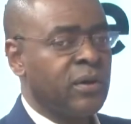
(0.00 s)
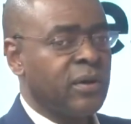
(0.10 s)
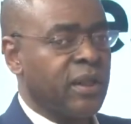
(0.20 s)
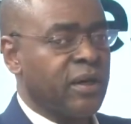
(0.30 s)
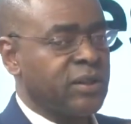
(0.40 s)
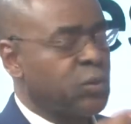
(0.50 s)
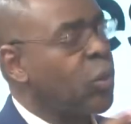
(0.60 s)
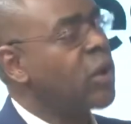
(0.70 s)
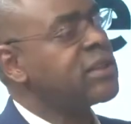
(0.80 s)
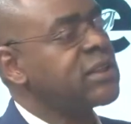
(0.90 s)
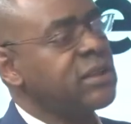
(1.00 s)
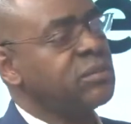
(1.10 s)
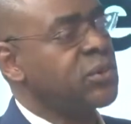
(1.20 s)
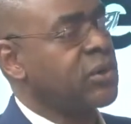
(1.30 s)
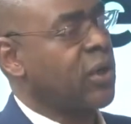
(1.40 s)
there is one
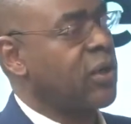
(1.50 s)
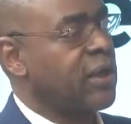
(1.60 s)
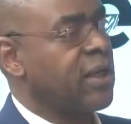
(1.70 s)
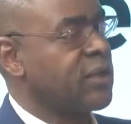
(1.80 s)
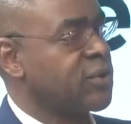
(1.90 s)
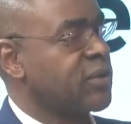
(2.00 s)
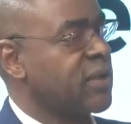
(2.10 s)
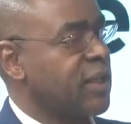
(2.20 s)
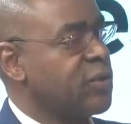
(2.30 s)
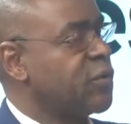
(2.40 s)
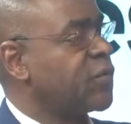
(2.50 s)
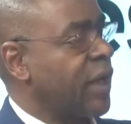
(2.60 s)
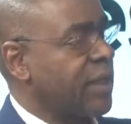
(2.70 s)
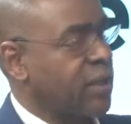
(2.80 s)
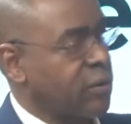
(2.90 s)
simple correlation that you'll
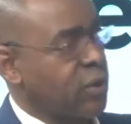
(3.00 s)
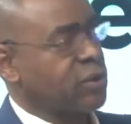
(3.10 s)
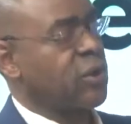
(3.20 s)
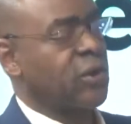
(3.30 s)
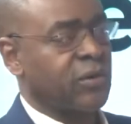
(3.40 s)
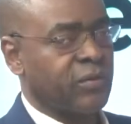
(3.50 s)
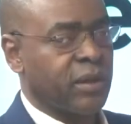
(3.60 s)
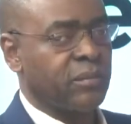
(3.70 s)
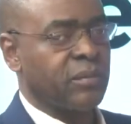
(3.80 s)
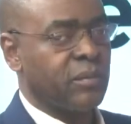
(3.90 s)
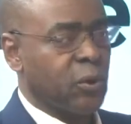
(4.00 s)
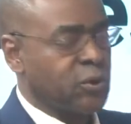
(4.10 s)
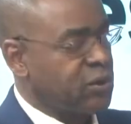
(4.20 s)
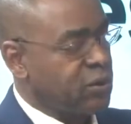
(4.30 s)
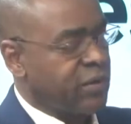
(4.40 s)
find across all of them.
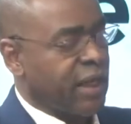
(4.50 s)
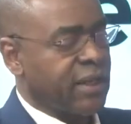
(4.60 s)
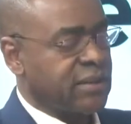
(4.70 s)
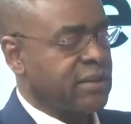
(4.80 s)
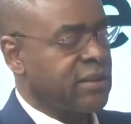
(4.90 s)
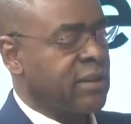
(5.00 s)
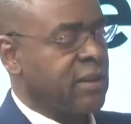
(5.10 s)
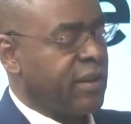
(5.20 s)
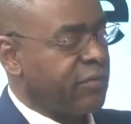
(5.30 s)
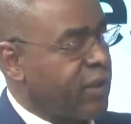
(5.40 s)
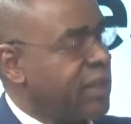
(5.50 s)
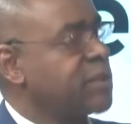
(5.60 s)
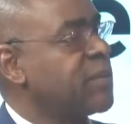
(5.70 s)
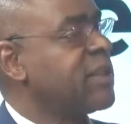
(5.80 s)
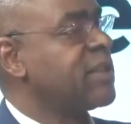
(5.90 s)
Most of that
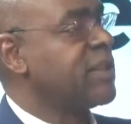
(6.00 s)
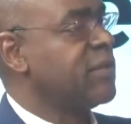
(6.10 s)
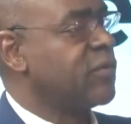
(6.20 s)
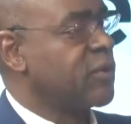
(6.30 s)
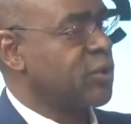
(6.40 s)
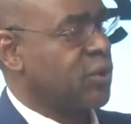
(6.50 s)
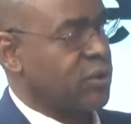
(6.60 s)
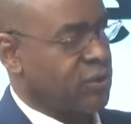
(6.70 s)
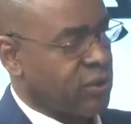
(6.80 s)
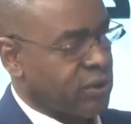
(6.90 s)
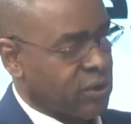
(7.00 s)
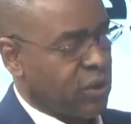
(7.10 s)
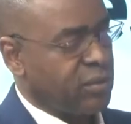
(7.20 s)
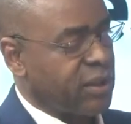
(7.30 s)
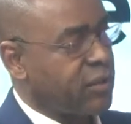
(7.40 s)
investment in infrastructure has
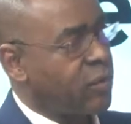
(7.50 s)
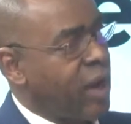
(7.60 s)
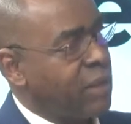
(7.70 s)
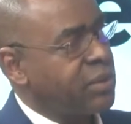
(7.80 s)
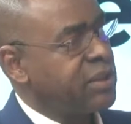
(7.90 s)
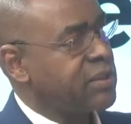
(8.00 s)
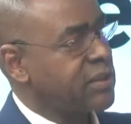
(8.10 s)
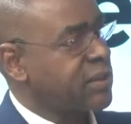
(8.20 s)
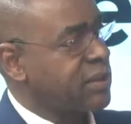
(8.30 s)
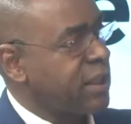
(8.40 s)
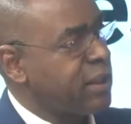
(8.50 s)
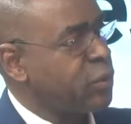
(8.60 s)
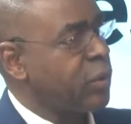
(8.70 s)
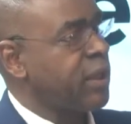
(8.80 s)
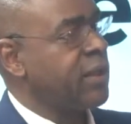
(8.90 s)
come in a rapid,
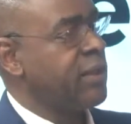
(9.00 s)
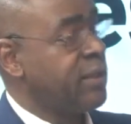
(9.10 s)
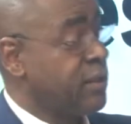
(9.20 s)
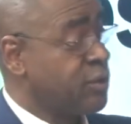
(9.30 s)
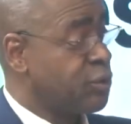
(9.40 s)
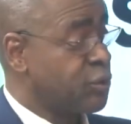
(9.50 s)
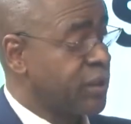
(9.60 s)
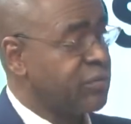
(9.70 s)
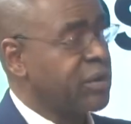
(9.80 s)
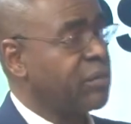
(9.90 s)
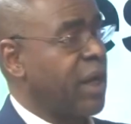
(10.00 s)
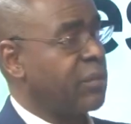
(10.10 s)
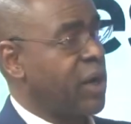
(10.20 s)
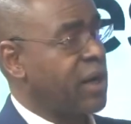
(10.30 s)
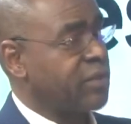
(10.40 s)
sustained way, driven by
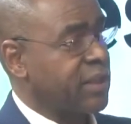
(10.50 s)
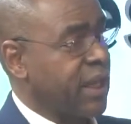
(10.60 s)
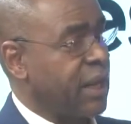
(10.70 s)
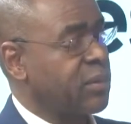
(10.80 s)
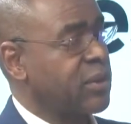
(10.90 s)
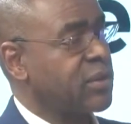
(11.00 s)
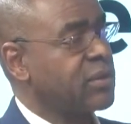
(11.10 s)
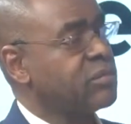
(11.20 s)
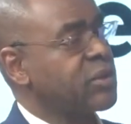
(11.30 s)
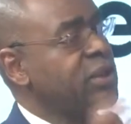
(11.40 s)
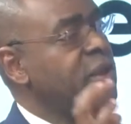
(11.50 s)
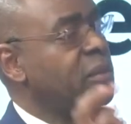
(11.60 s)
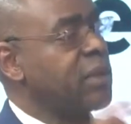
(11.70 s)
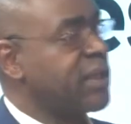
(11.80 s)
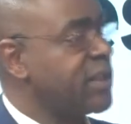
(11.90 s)
private capital,
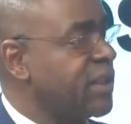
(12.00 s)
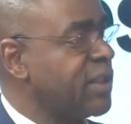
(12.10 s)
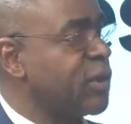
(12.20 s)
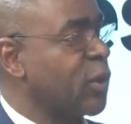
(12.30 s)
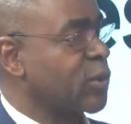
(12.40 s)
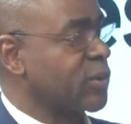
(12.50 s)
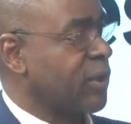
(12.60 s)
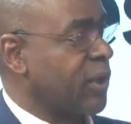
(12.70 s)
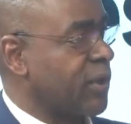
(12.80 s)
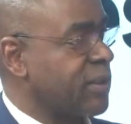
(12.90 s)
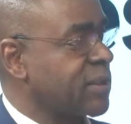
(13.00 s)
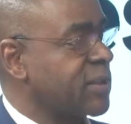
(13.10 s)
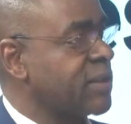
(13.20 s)
predominantly in local currency.